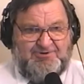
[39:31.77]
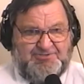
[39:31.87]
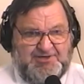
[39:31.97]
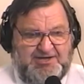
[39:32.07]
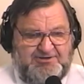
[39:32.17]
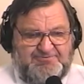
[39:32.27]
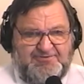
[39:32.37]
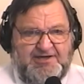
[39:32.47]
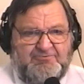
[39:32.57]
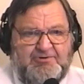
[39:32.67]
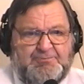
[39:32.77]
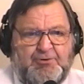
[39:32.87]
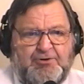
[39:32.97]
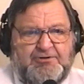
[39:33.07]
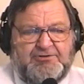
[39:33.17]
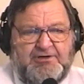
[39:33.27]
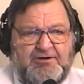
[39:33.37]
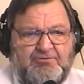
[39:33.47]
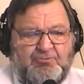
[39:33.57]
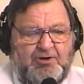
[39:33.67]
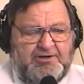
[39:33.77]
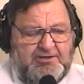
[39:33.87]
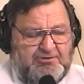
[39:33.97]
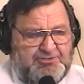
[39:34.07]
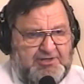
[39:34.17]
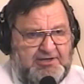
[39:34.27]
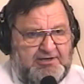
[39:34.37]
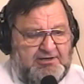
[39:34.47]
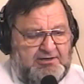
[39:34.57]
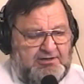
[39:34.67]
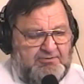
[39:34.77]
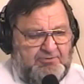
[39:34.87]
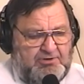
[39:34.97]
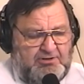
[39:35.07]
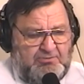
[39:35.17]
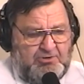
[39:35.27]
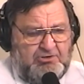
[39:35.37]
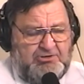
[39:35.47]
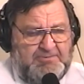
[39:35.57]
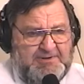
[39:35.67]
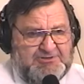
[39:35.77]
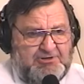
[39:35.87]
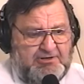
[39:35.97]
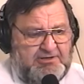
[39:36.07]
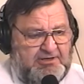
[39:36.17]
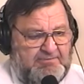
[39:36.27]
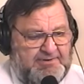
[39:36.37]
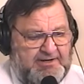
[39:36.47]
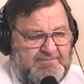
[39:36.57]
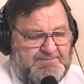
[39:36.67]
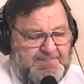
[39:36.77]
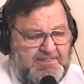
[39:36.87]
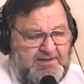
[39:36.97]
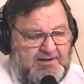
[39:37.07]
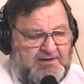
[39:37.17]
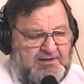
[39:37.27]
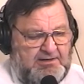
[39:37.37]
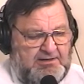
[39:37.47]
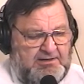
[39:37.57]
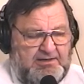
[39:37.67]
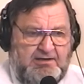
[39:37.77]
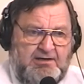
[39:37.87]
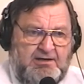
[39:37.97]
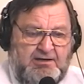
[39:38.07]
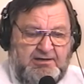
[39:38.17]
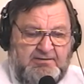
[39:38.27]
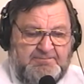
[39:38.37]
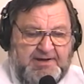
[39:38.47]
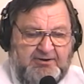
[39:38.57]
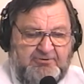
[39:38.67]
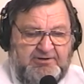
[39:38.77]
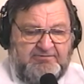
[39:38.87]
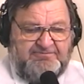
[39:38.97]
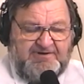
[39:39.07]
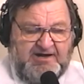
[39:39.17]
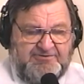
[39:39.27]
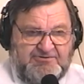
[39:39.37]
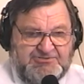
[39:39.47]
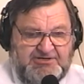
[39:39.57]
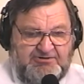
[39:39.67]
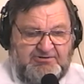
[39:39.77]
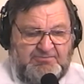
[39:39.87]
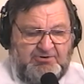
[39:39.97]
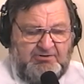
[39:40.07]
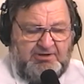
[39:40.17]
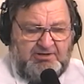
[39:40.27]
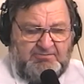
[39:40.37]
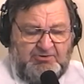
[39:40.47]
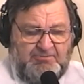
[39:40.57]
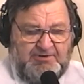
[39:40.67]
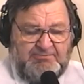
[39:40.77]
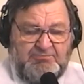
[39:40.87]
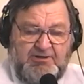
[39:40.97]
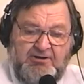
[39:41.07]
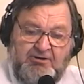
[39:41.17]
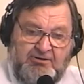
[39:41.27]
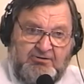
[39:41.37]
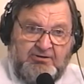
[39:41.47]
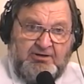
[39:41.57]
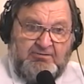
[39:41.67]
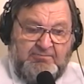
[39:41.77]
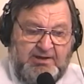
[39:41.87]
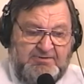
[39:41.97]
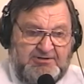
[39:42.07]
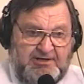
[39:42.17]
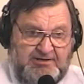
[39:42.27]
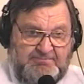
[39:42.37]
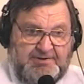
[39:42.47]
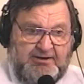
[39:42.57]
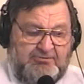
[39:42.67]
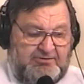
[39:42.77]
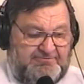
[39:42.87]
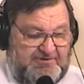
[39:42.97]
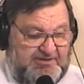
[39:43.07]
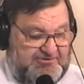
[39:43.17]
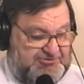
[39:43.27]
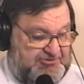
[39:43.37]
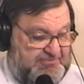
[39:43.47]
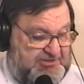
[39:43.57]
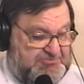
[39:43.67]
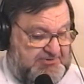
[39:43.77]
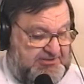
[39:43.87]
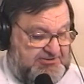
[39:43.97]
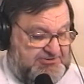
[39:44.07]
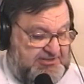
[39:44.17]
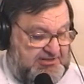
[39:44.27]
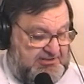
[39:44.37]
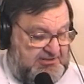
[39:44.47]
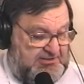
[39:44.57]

thank you for that report. One other thing, we're going to be talking about empowering fathers here in a moment, or maybe not empowering fathers so much, because they